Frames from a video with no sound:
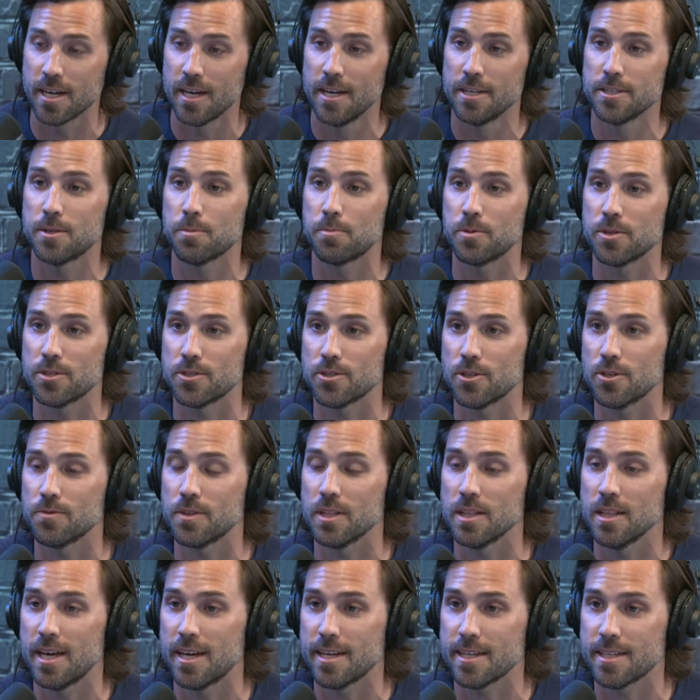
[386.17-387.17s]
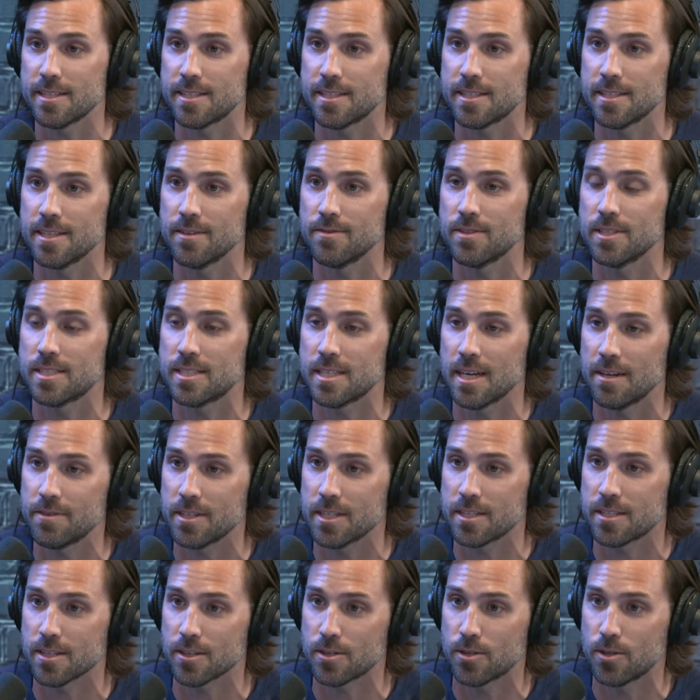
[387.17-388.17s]
mm to preserve the legacy of the
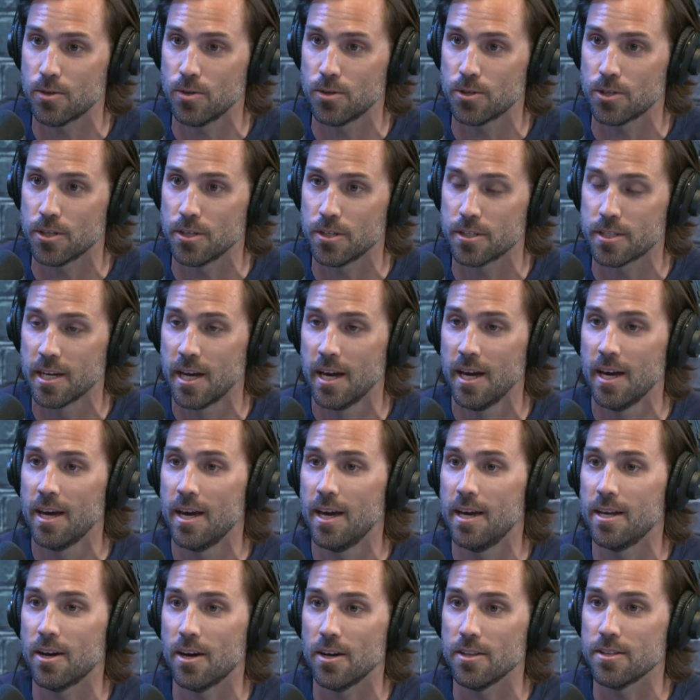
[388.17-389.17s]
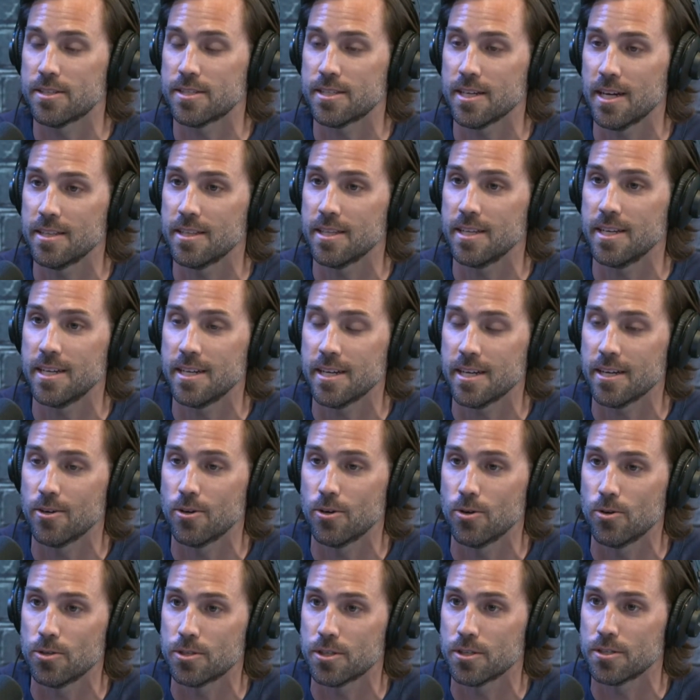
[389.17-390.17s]
76 Hoosiers. And all of a sudden, the Indiana
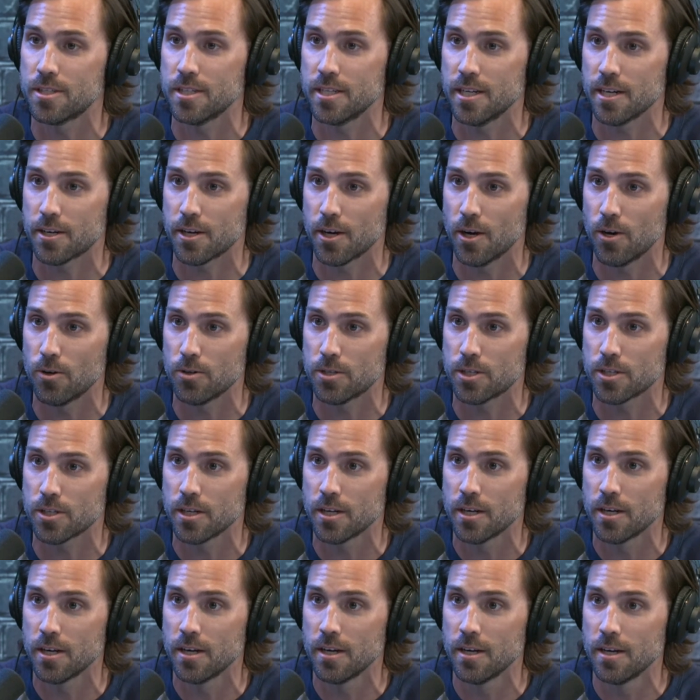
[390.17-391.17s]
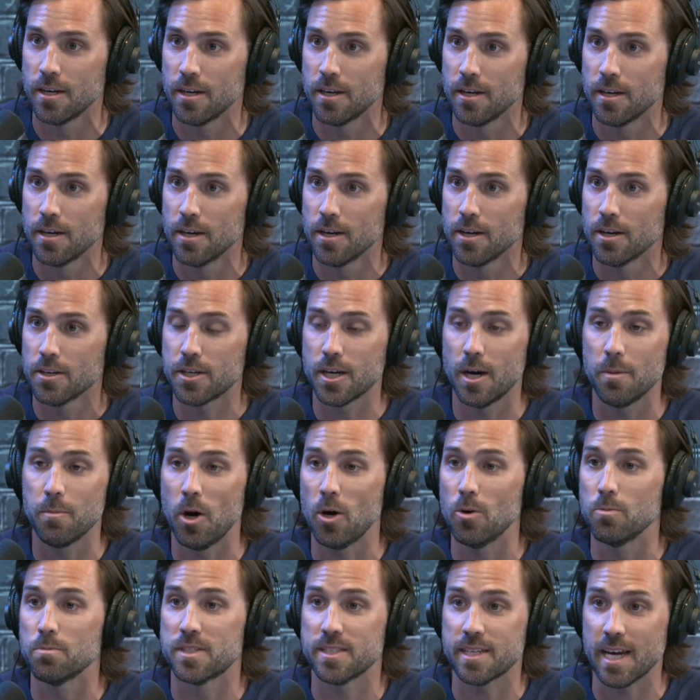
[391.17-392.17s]
Hoosiers need a coach. Come
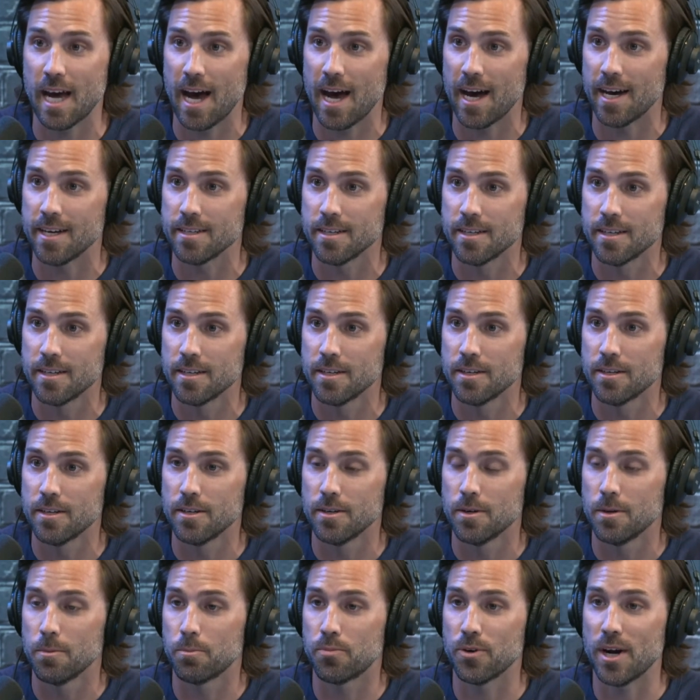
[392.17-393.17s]
home, Scott. Mm.